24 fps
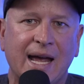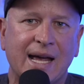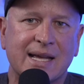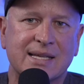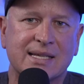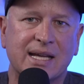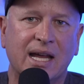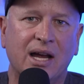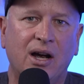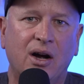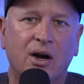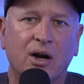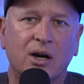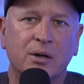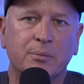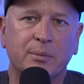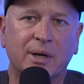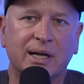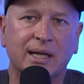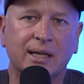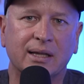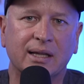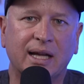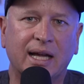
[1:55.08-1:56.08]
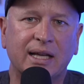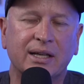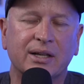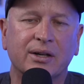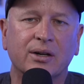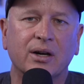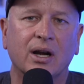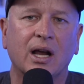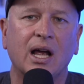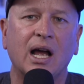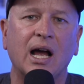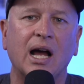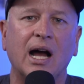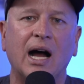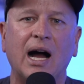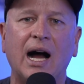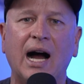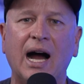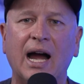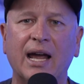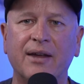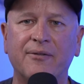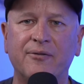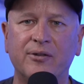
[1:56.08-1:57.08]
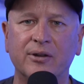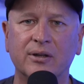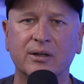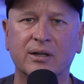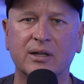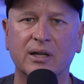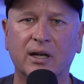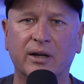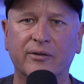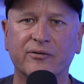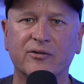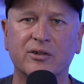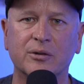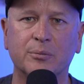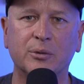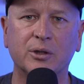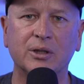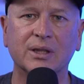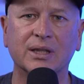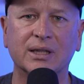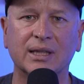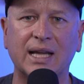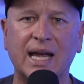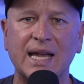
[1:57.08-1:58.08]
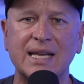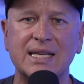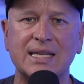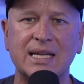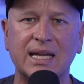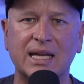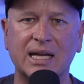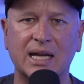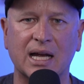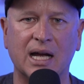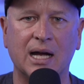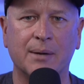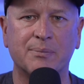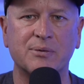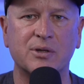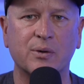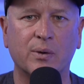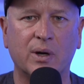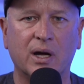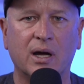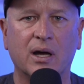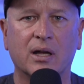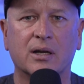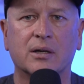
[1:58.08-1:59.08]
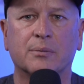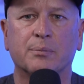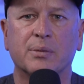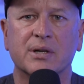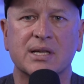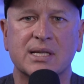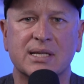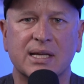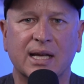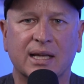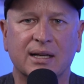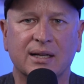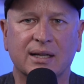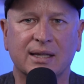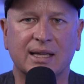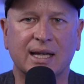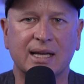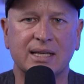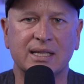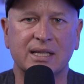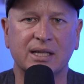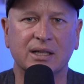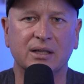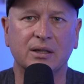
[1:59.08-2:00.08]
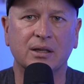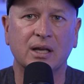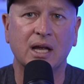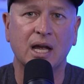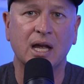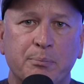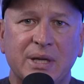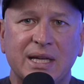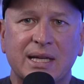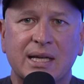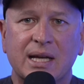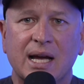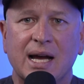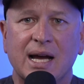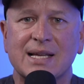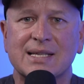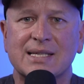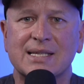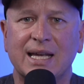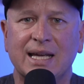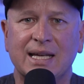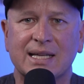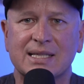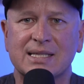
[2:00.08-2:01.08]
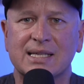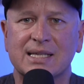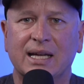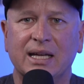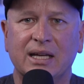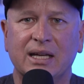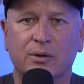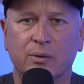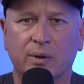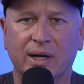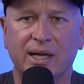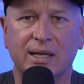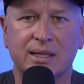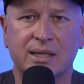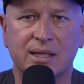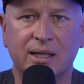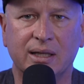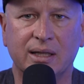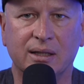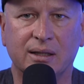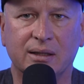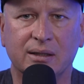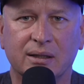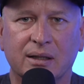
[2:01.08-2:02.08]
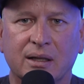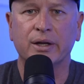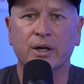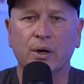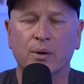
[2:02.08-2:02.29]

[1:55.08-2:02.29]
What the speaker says: As a hard money lender, I feel comfortable lending up to 100% on that deal because it's a great deal.